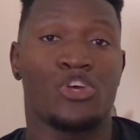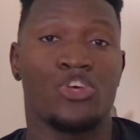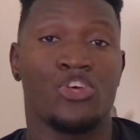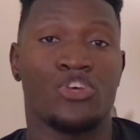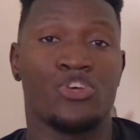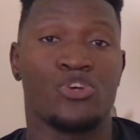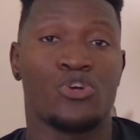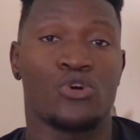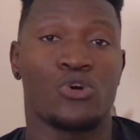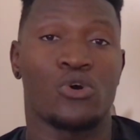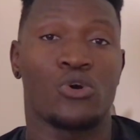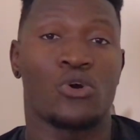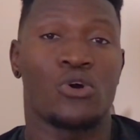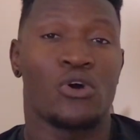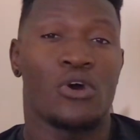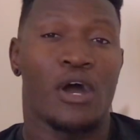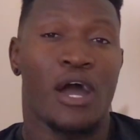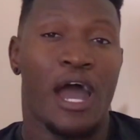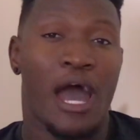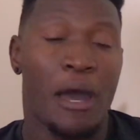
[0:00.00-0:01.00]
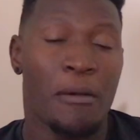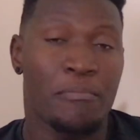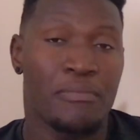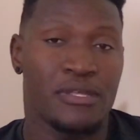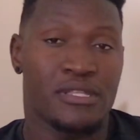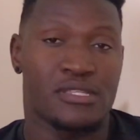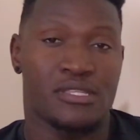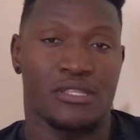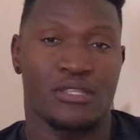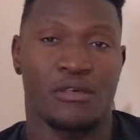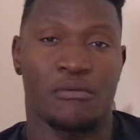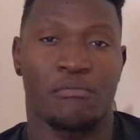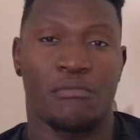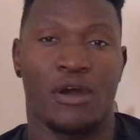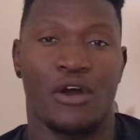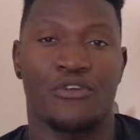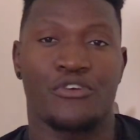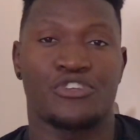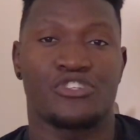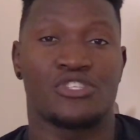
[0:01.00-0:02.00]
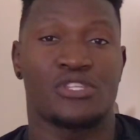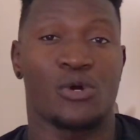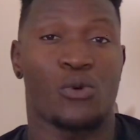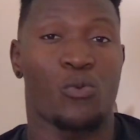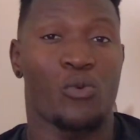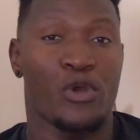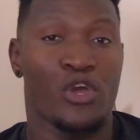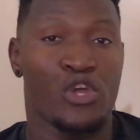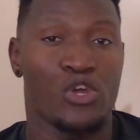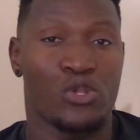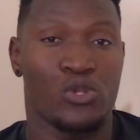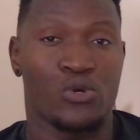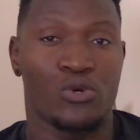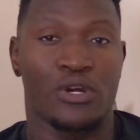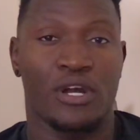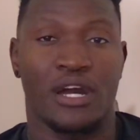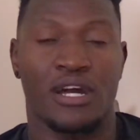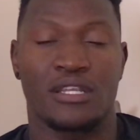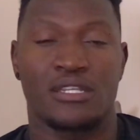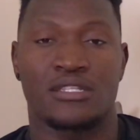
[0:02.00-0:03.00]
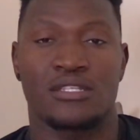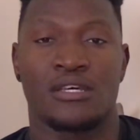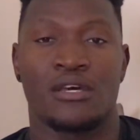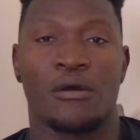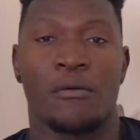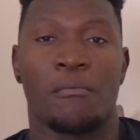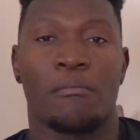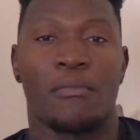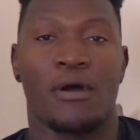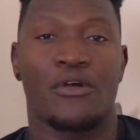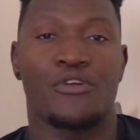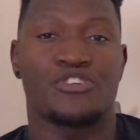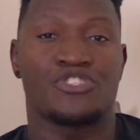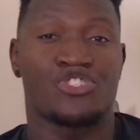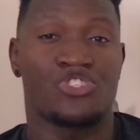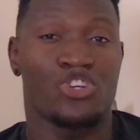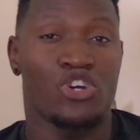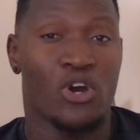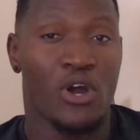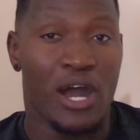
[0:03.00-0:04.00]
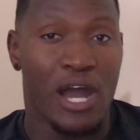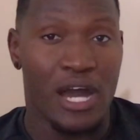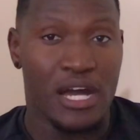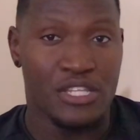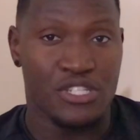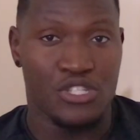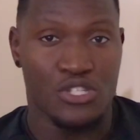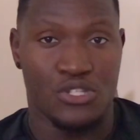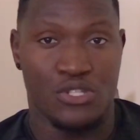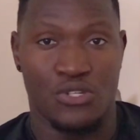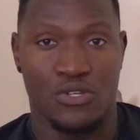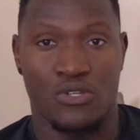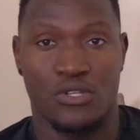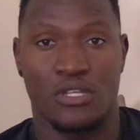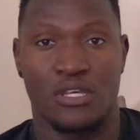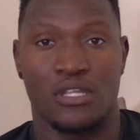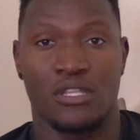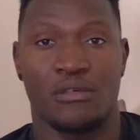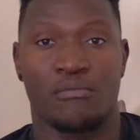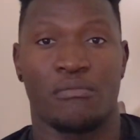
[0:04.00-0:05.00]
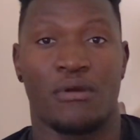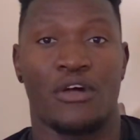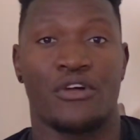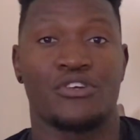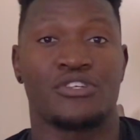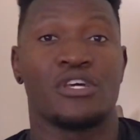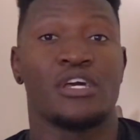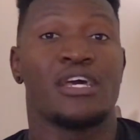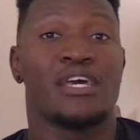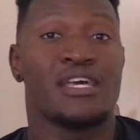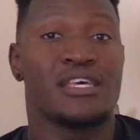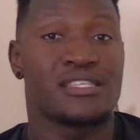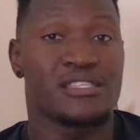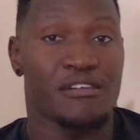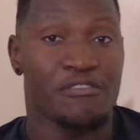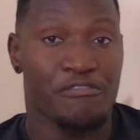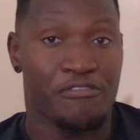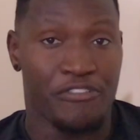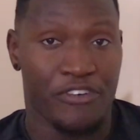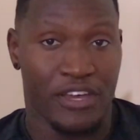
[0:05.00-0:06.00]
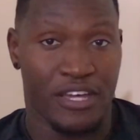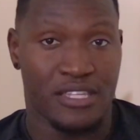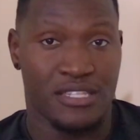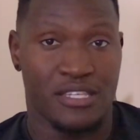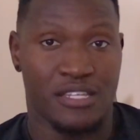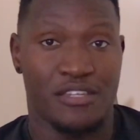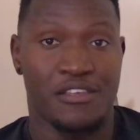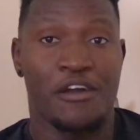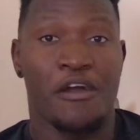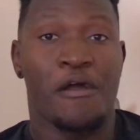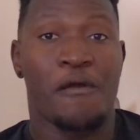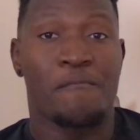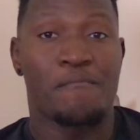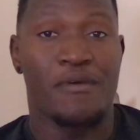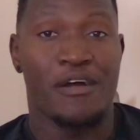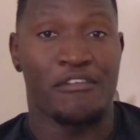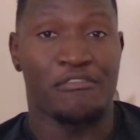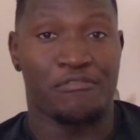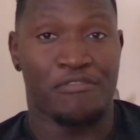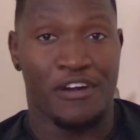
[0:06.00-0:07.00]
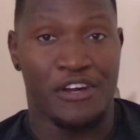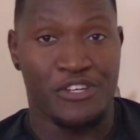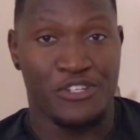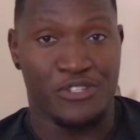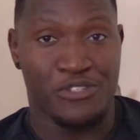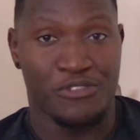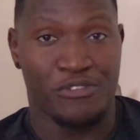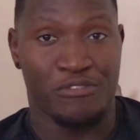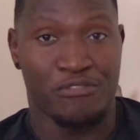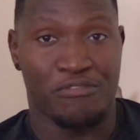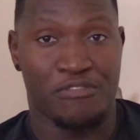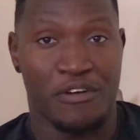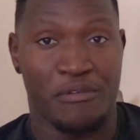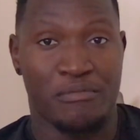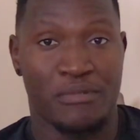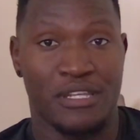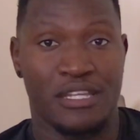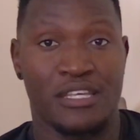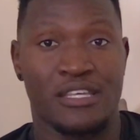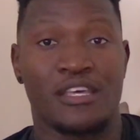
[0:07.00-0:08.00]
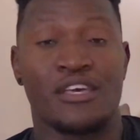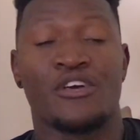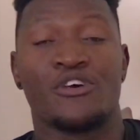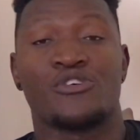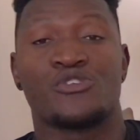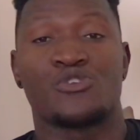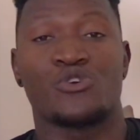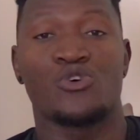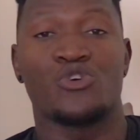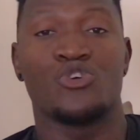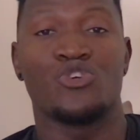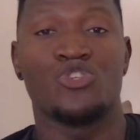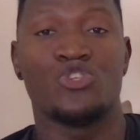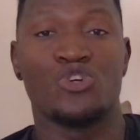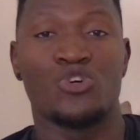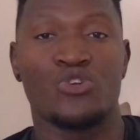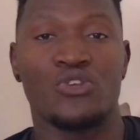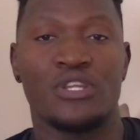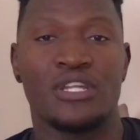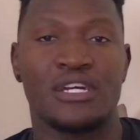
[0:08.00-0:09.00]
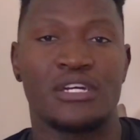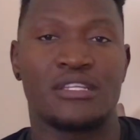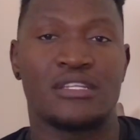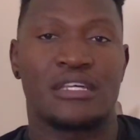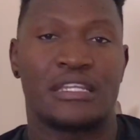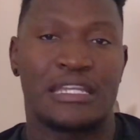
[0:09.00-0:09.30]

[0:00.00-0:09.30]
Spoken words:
your habits in the marriage, the way you look at marriage, your attitude in the marriage is affected by a functional family. So you don't need